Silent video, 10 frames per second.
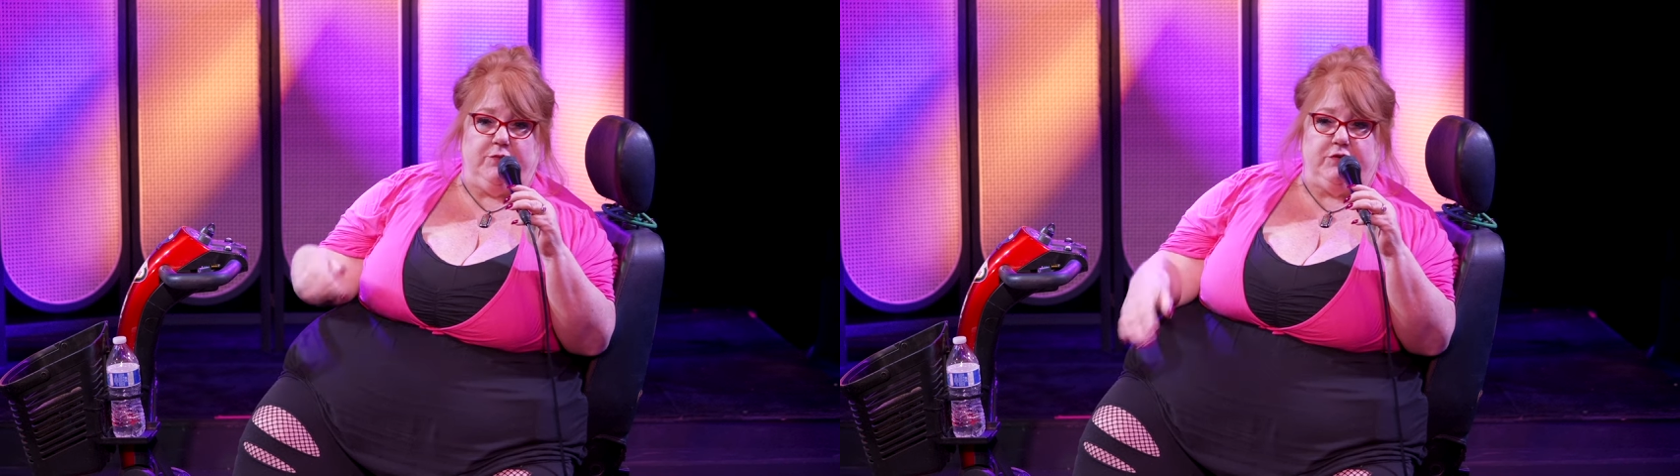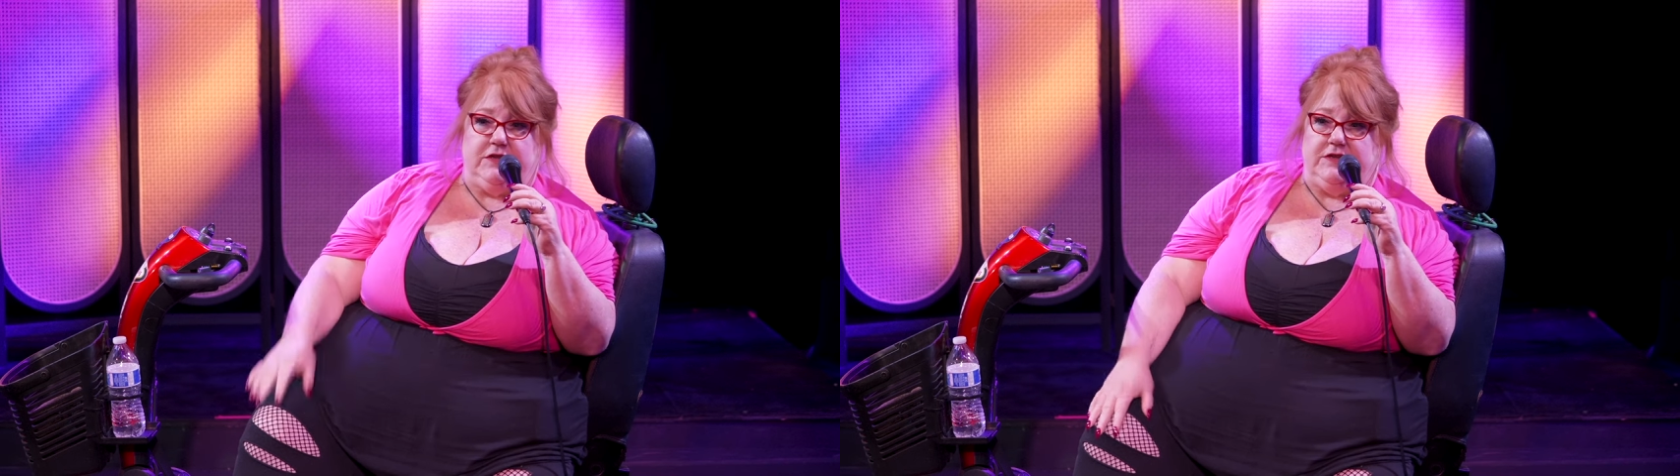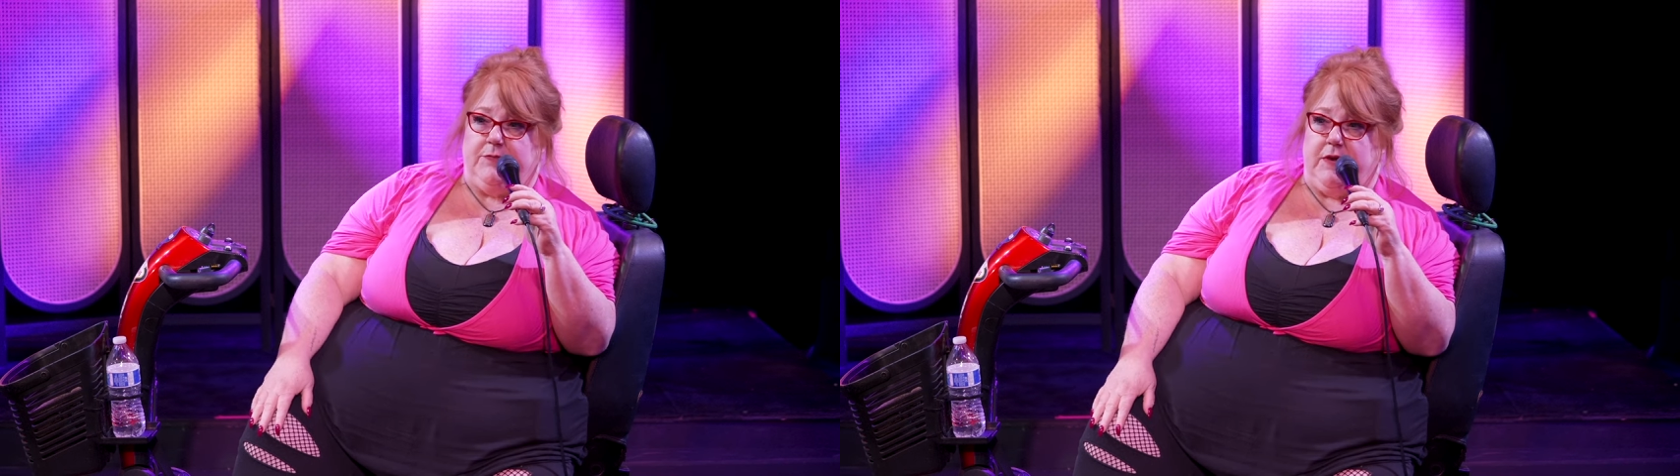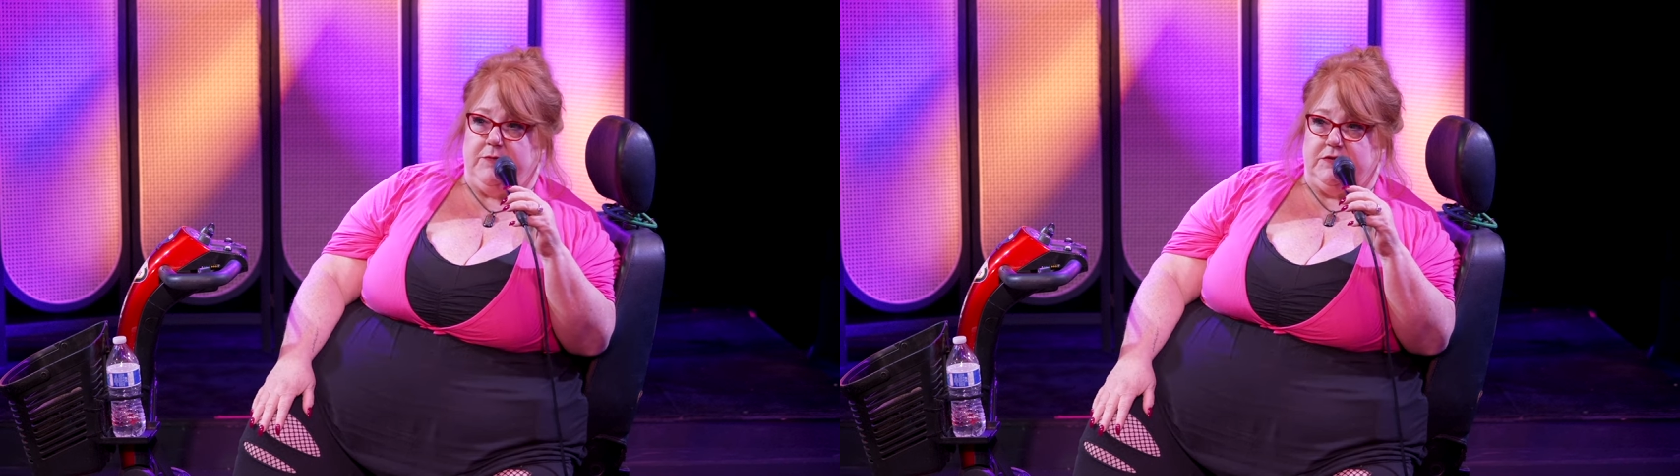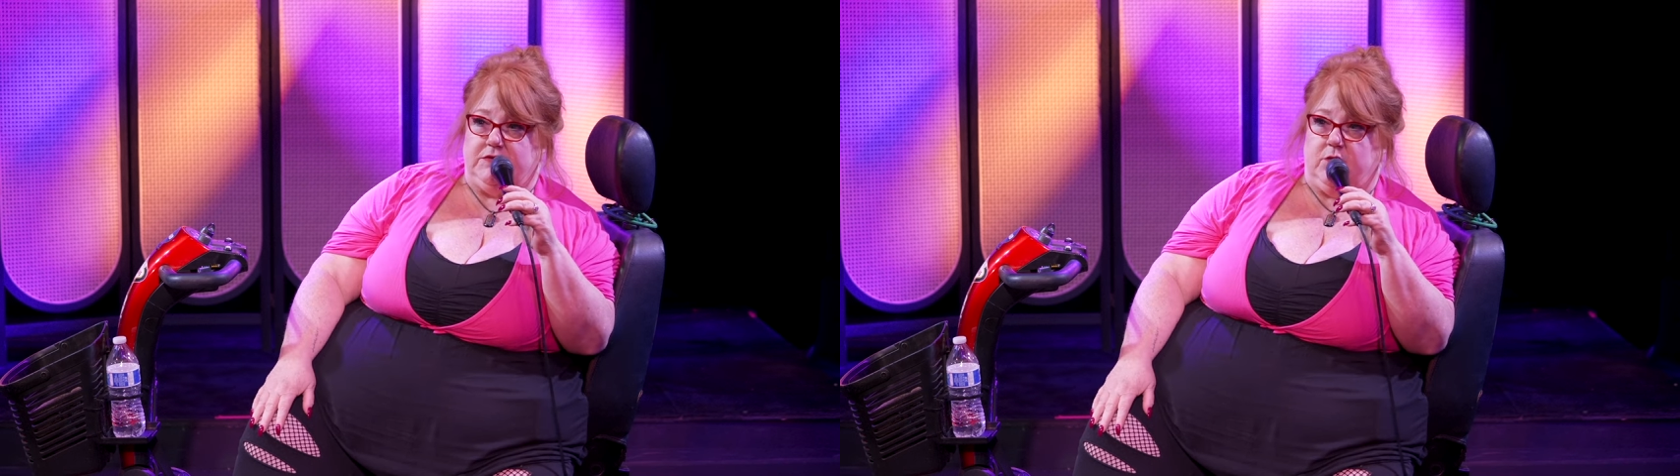put these
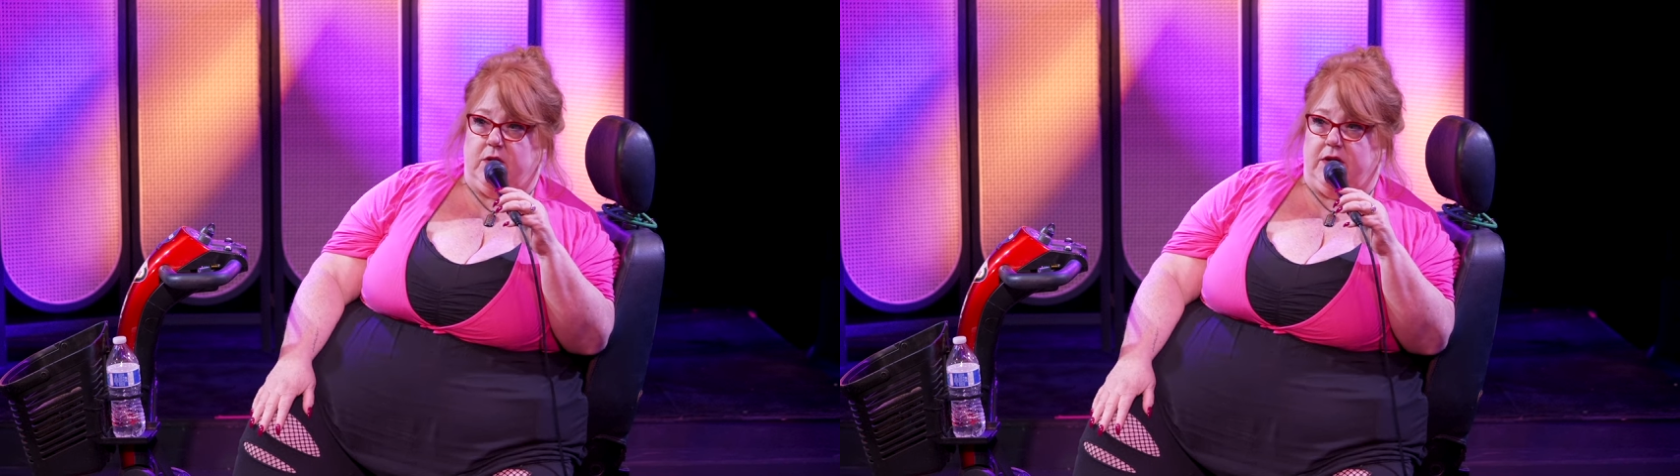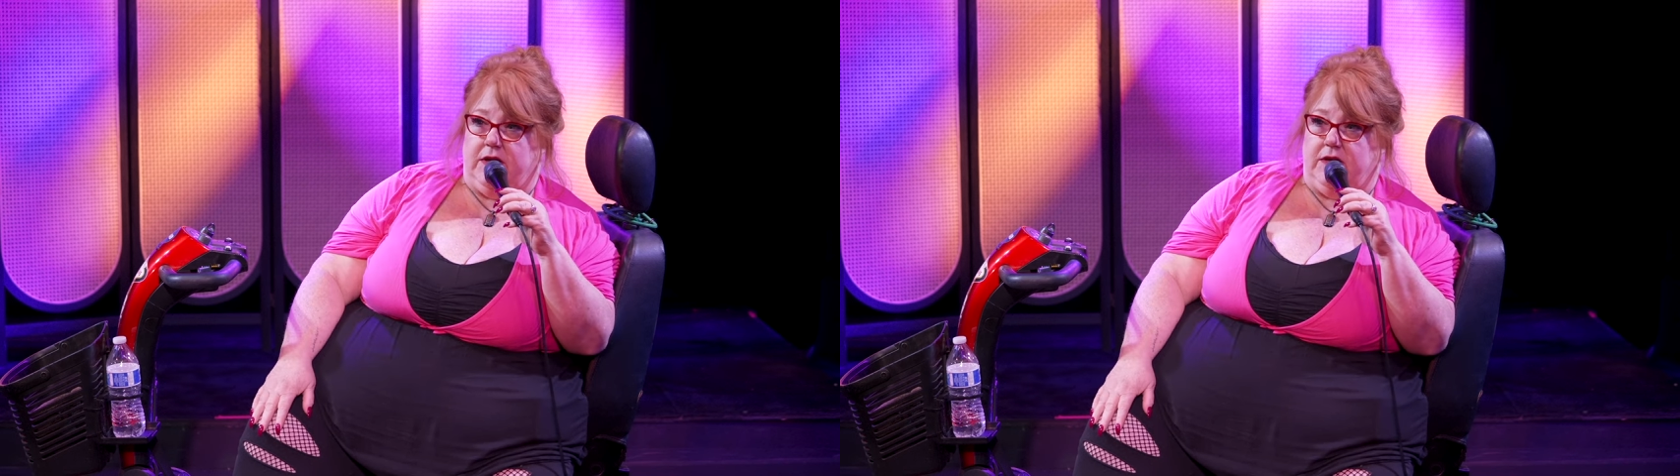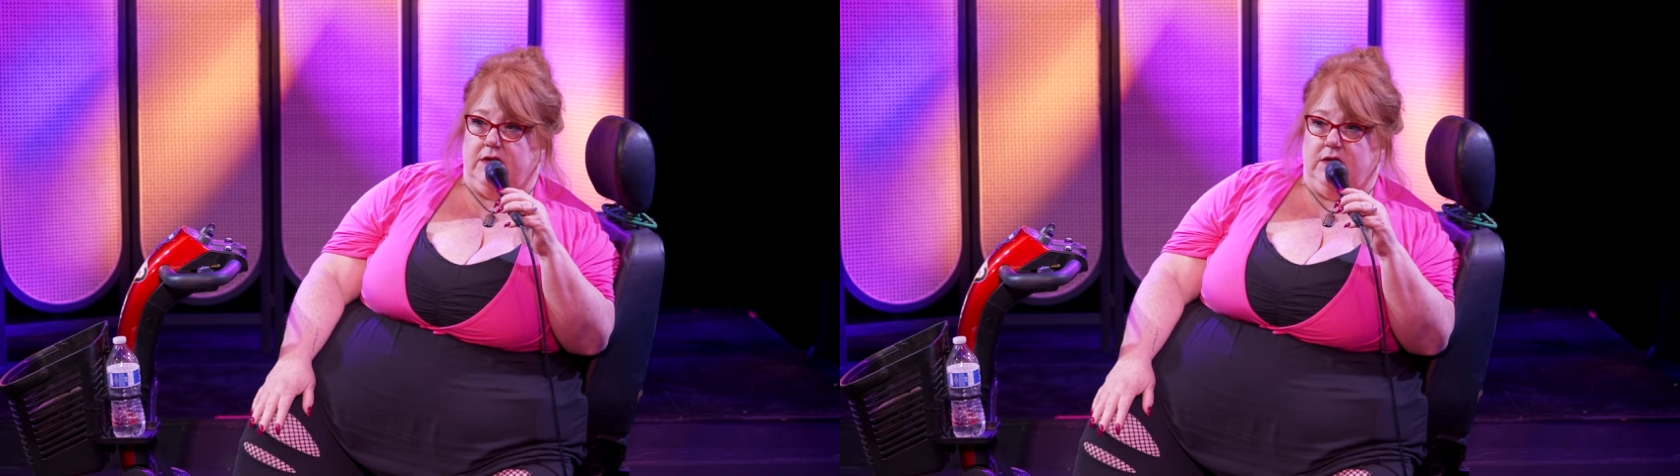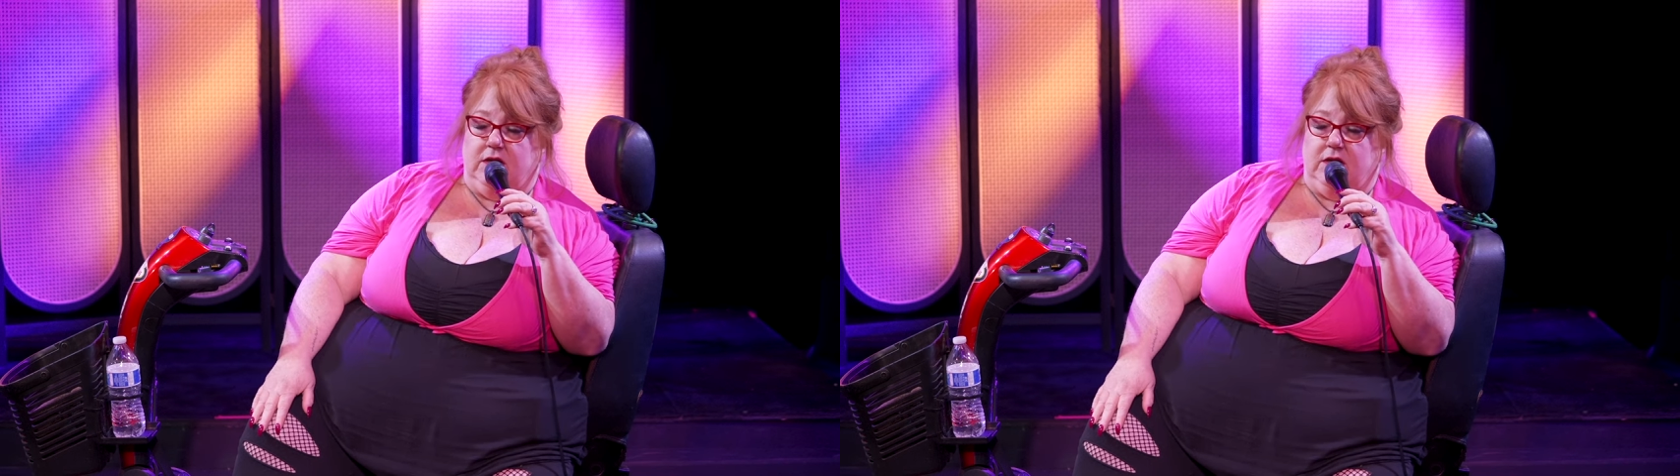puppies away.